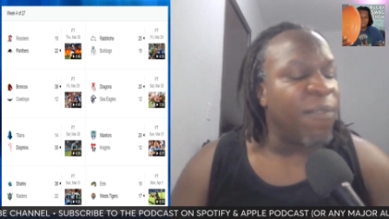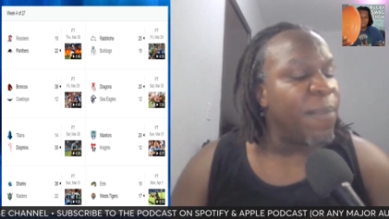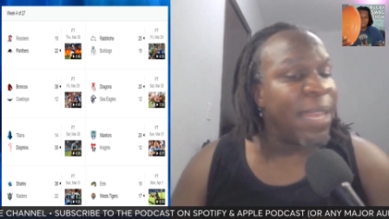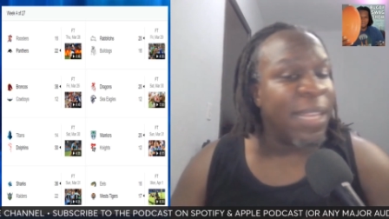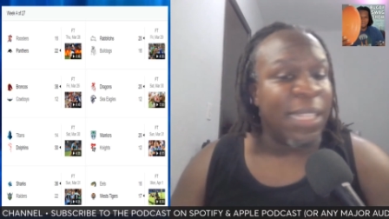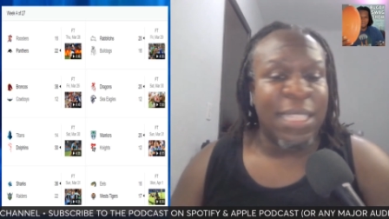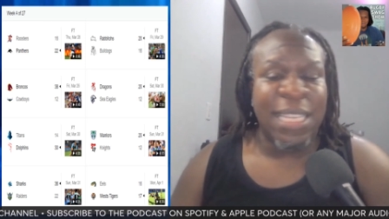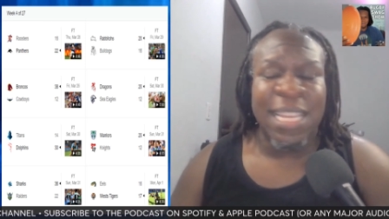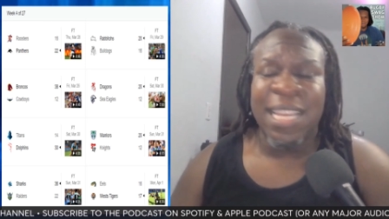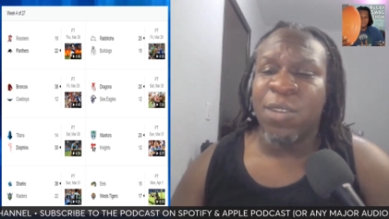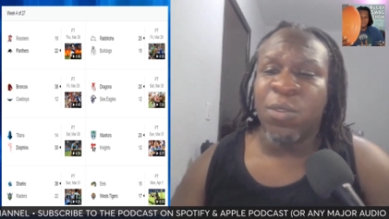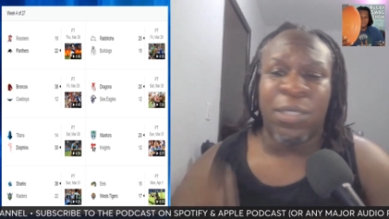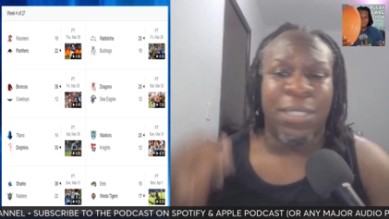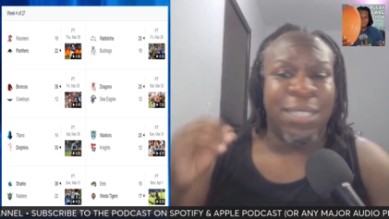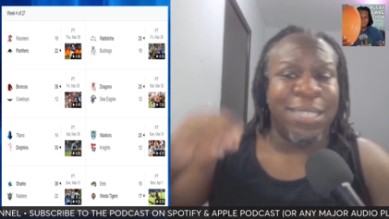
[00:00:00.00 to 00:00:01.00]
Manly Sea
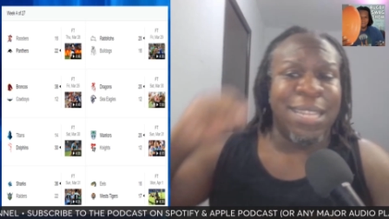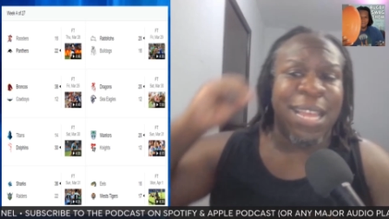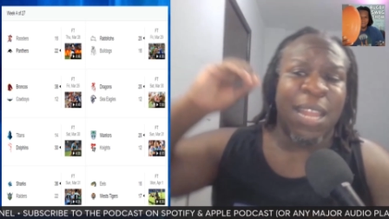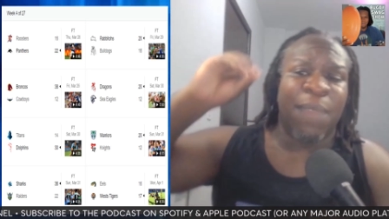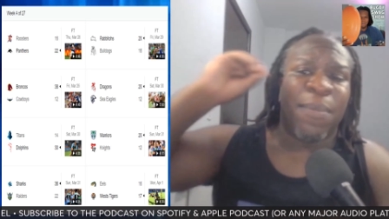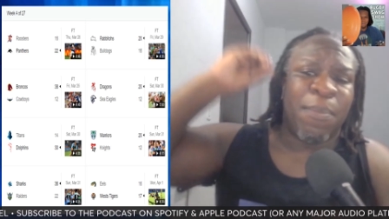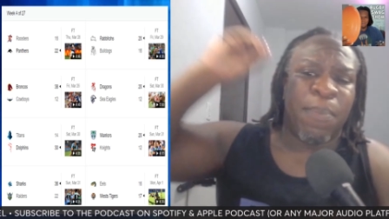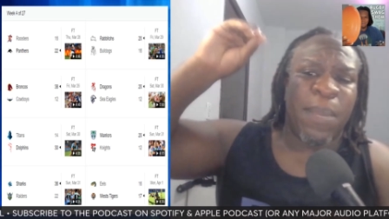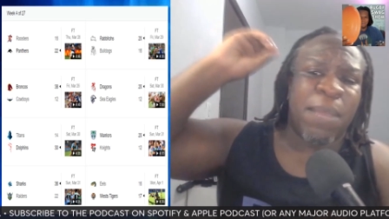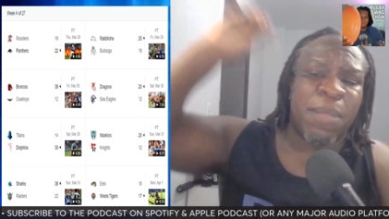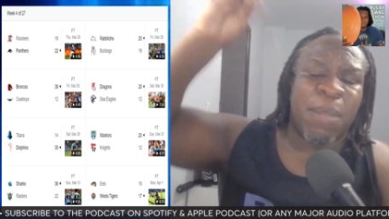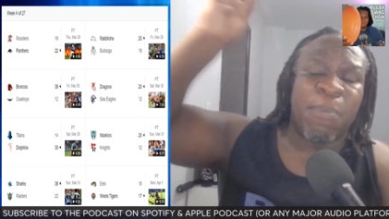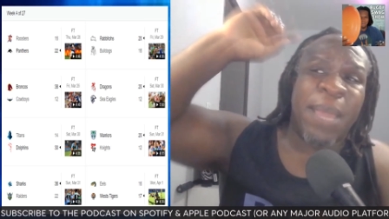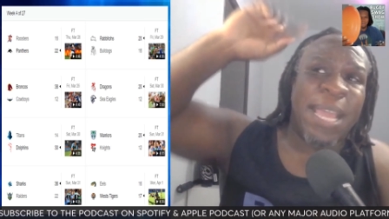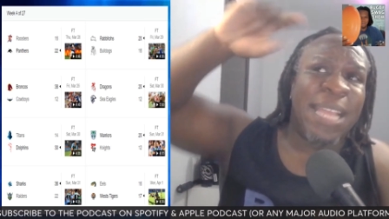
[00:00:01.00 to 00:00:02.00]
Eagles just not able to pick up
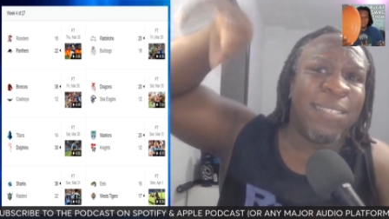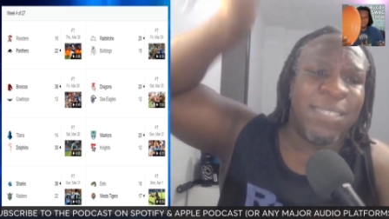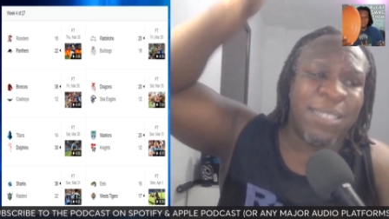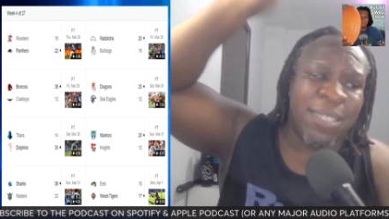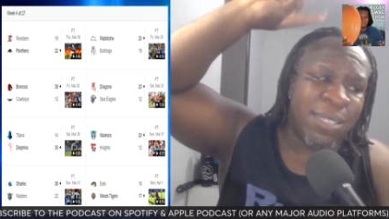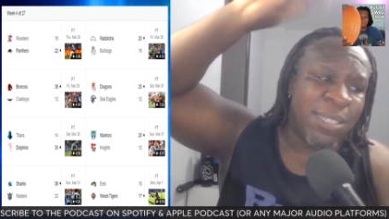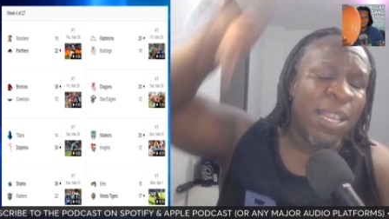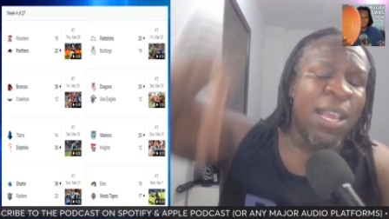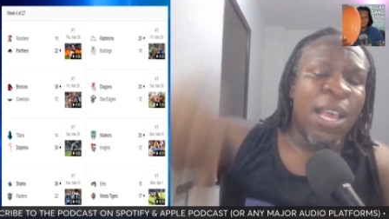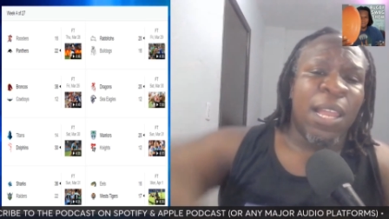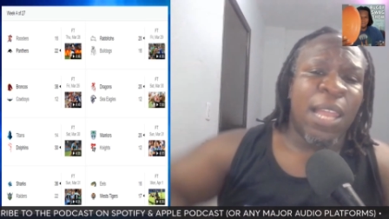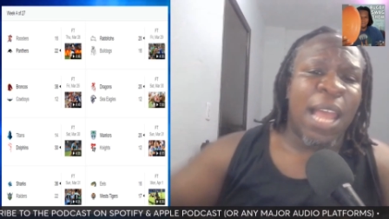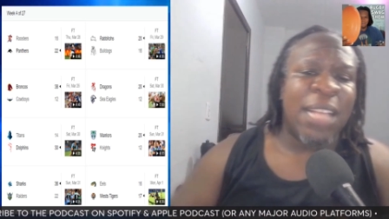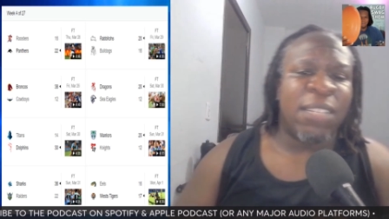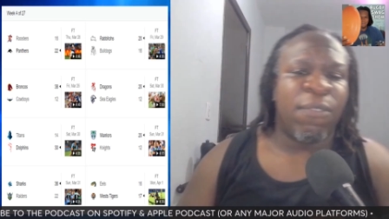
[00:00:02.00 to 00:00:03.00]
their pace since
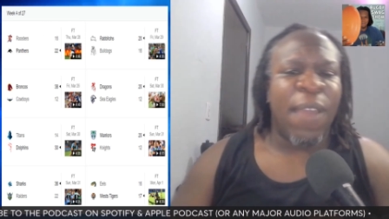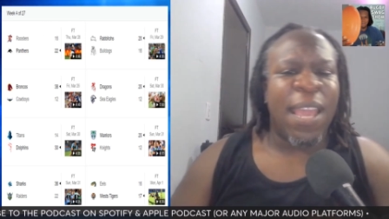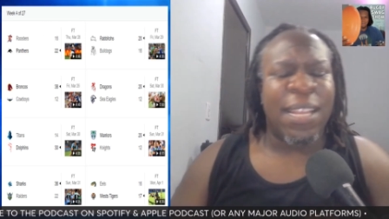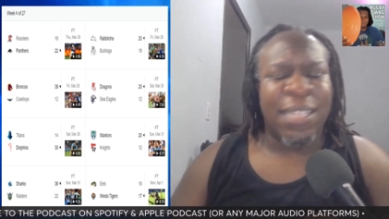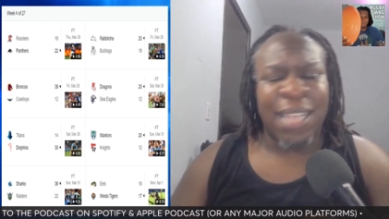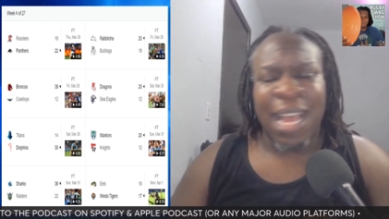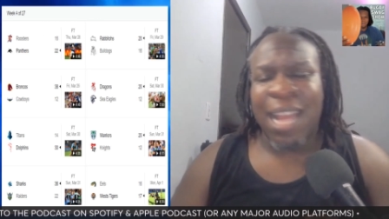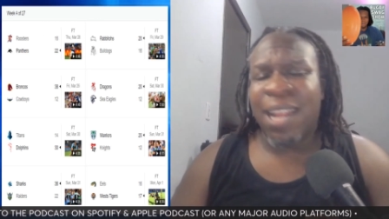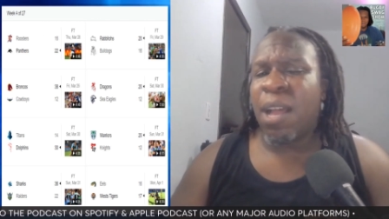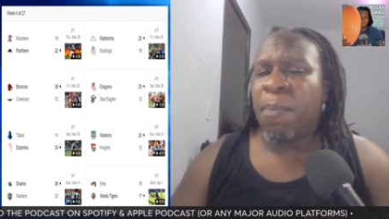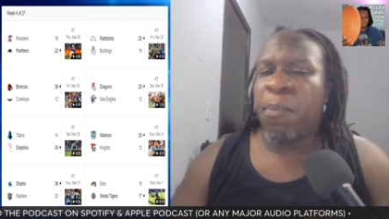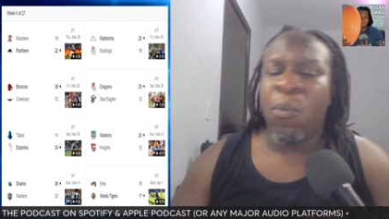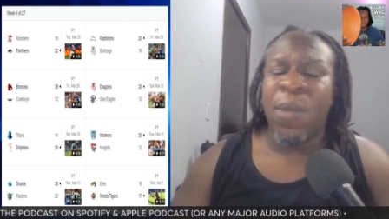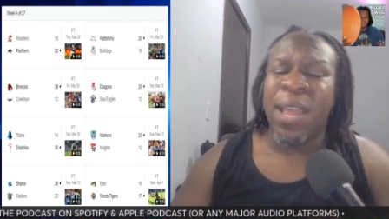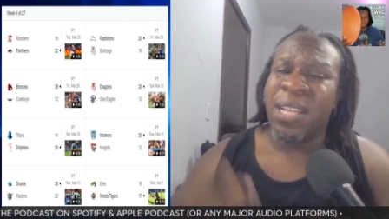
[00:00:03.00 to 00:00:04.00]
Las Vegas. Got a
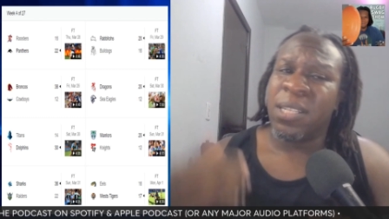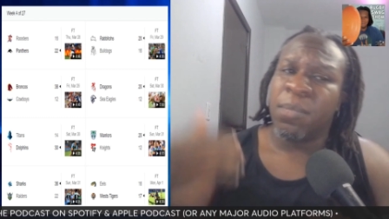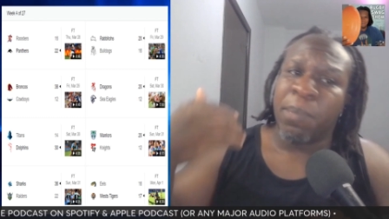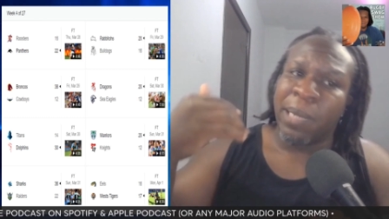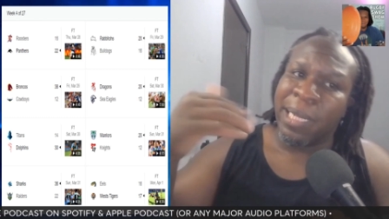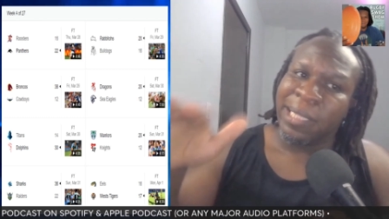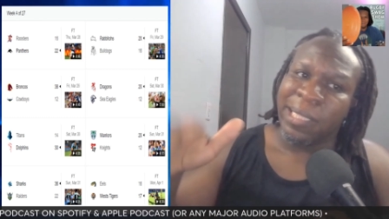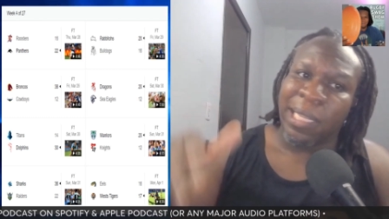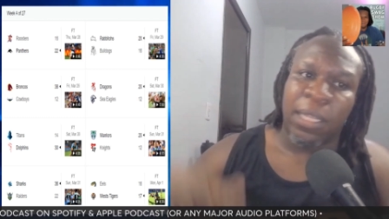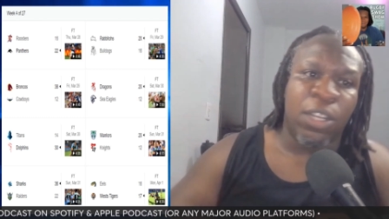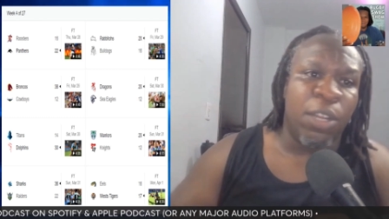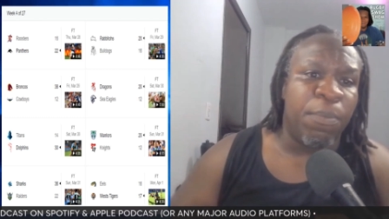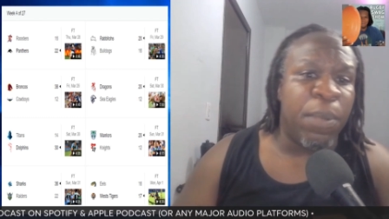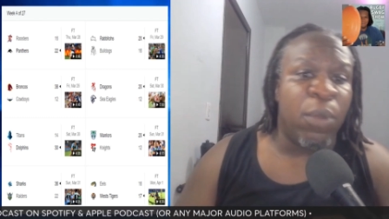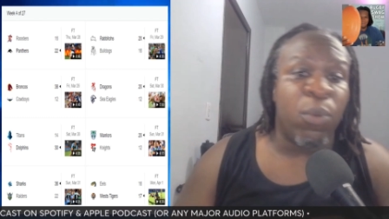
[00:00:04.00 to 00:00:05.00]
couple wins, but
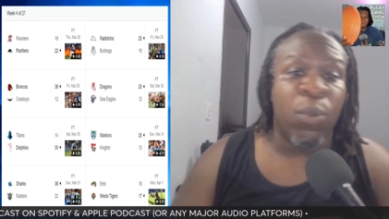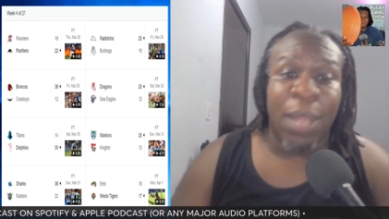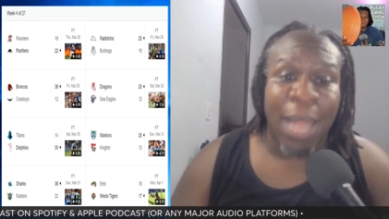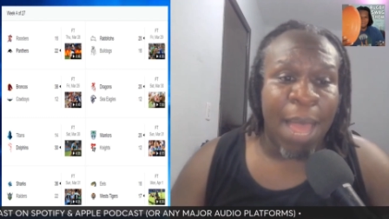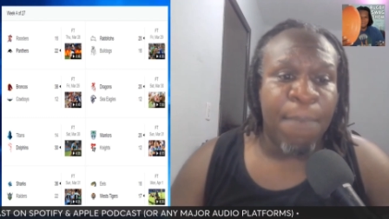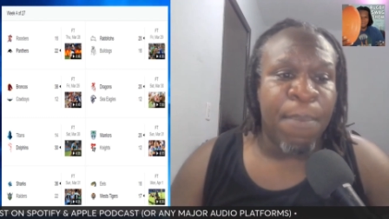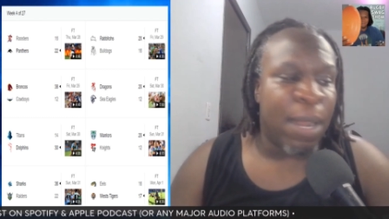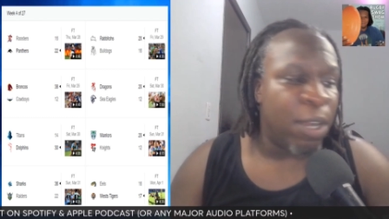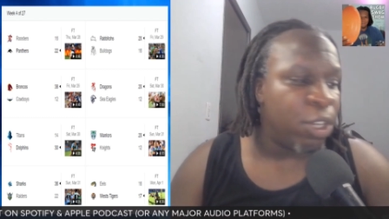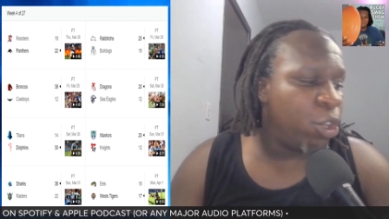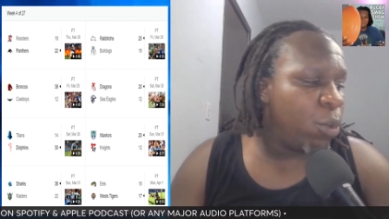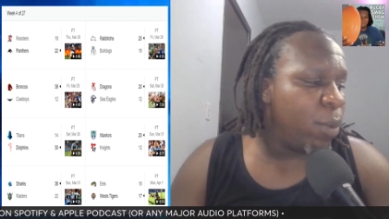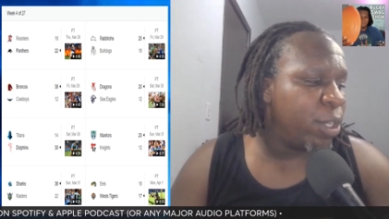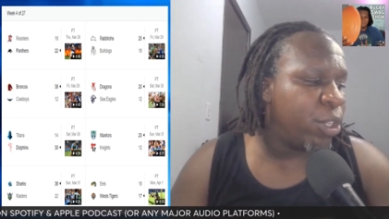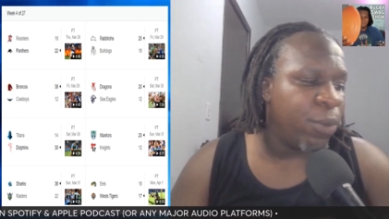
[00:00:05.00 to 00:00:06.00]
could be a lot better.
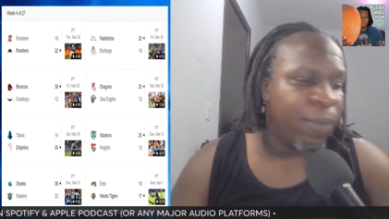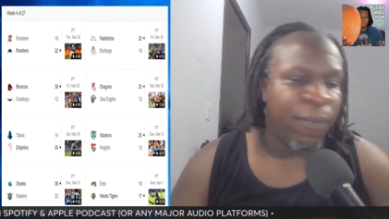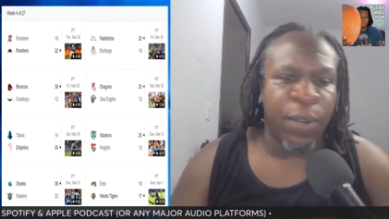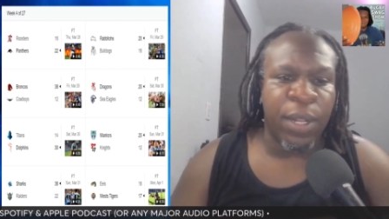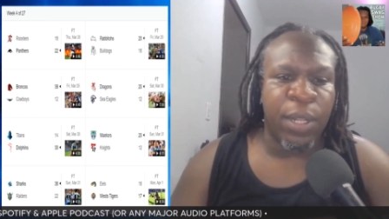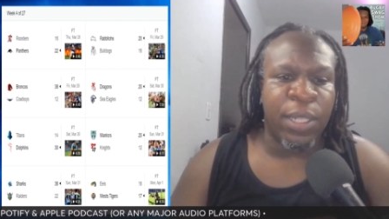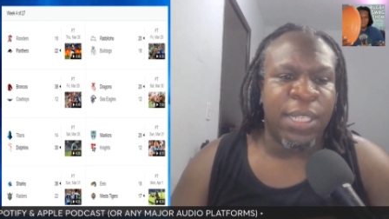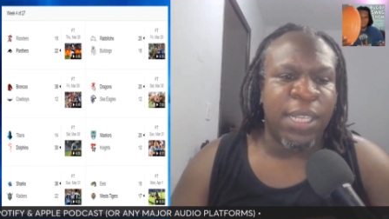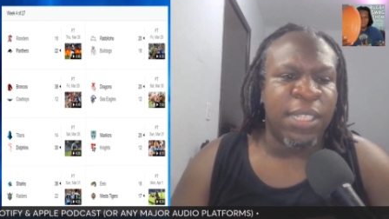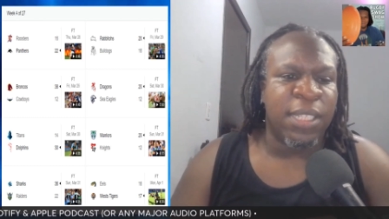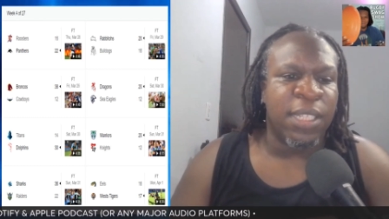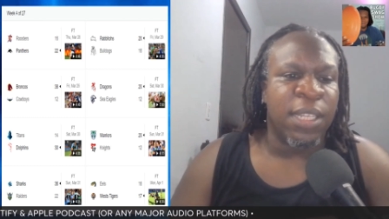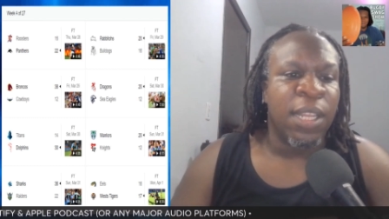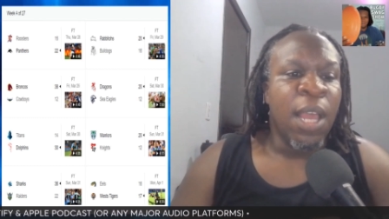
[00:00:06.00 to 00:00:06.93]
Two and two for the season.